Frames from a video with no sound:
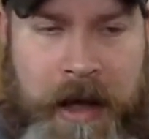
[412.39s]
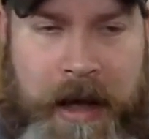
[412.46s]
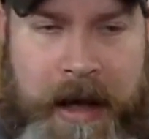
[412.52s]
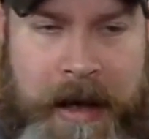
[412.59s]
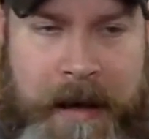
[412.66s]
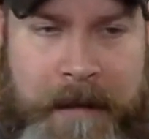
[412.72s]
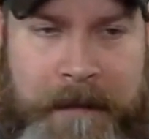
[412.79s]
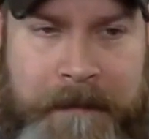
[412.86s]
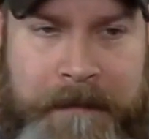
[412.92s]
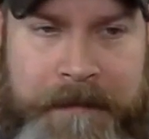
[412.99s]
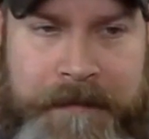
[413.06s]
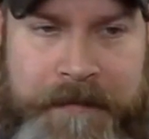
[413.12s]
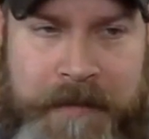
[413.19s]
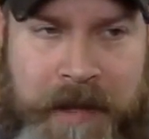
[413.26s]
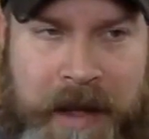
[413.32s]

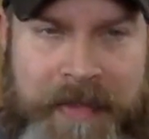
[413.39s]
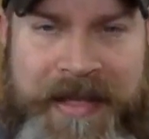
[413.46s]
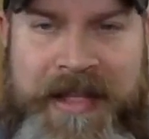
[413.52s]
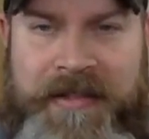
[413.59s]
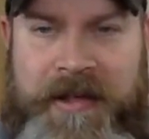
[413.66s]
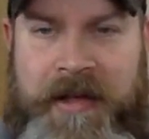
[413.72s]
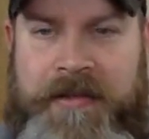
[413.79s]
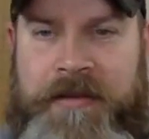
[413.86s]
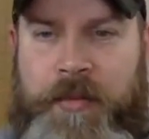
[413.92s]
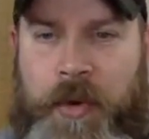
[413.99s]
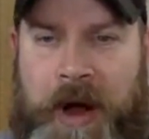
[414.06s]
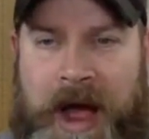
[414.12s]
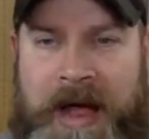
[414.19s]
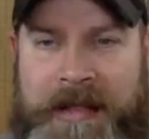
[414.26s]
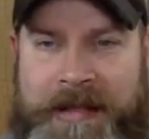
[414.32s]
I think it's because
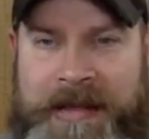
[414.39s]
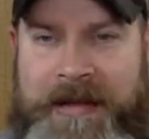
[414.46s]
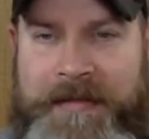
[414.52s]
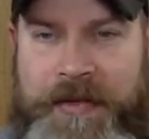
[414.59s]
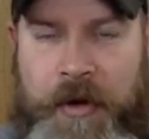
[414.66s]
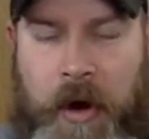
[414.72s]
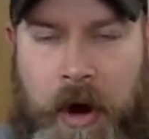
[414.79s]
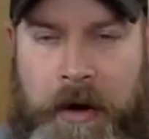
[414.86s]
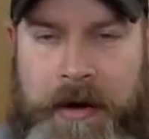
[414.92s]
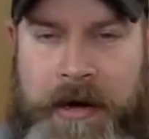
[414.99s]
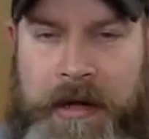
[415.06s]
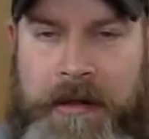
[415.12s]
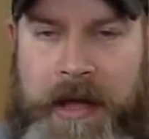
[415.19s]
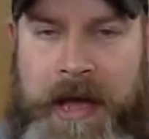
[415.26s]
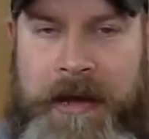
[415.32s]
where I live, there
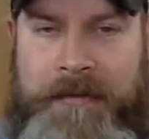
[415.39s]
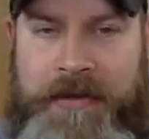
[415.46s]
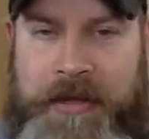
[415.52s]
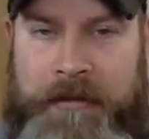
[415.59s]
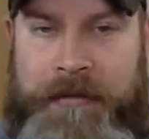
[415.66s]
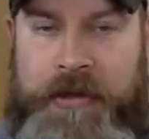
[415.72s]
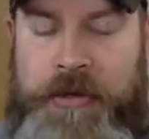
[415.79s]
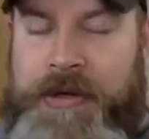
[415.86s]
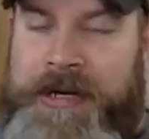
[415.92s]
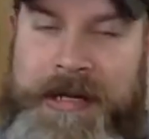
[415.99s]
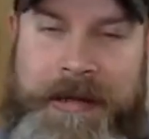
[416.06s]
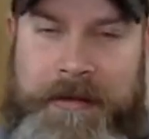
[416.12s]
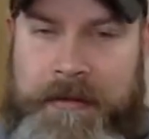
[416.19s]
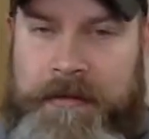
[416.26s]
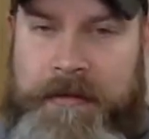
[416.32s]
aren't a lot of
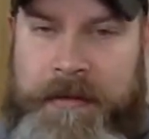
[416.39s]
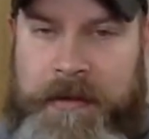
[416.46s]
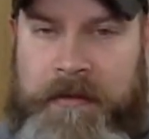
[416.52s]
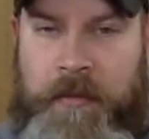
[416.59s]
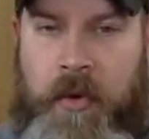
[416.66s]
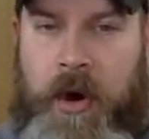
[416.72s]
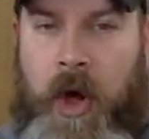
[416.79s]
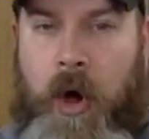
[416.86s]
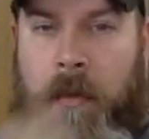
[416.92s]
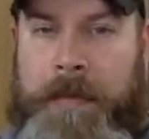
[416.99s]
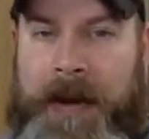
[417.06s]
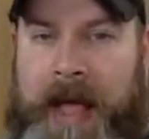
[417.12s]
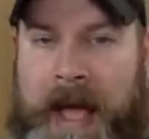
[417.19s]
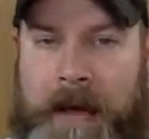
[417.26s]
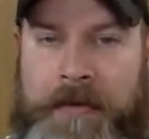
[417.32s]
communities. It's more
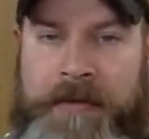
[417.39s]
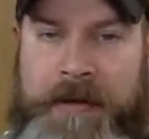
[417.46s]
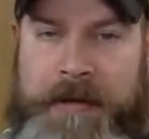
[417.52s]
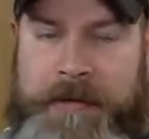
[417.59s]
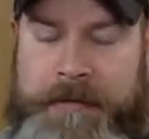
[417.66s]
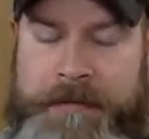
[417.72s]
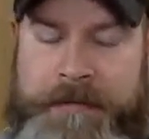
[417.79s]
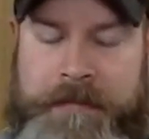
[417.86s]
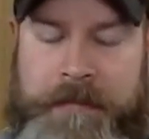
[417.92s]
open housing.